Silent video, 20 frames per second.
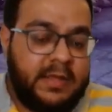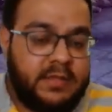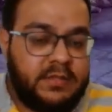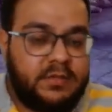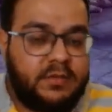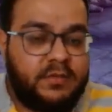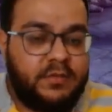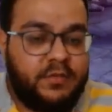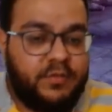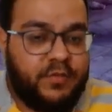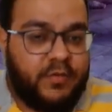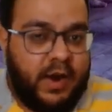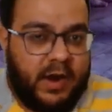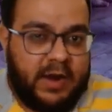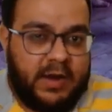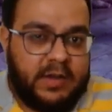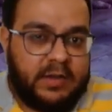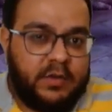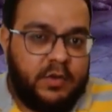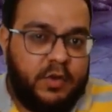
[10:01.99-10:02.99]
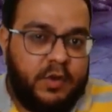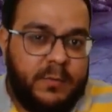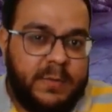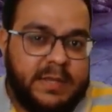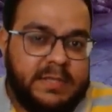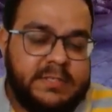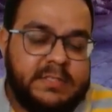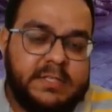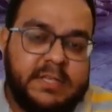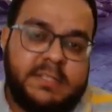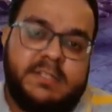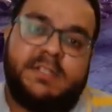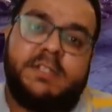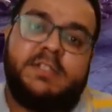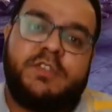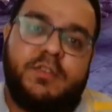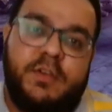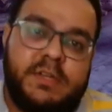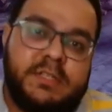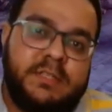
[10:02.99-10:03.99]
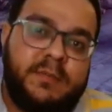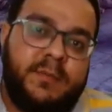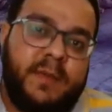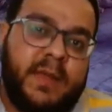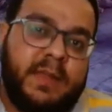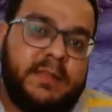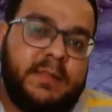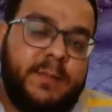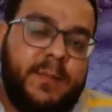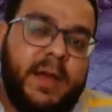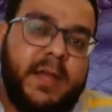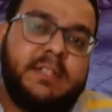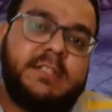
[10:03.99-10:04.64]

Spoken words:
So Varl normally just destroys the max